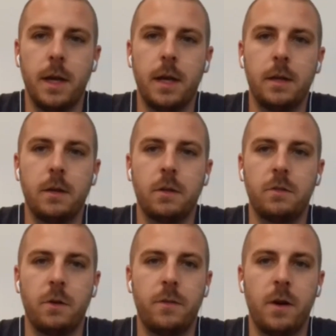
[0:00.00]
And
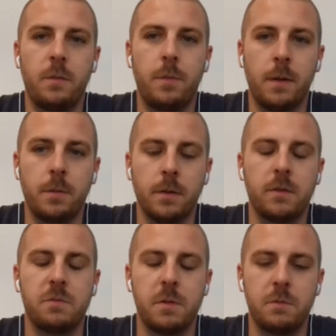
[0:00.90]
so far
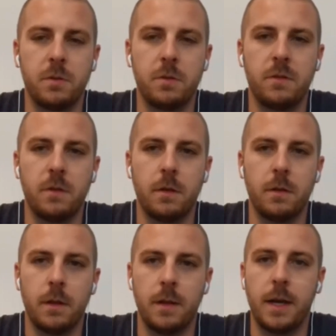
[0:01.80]
Populous has been
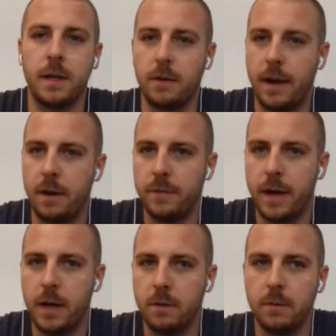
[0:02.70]
producing. They got their alpha out.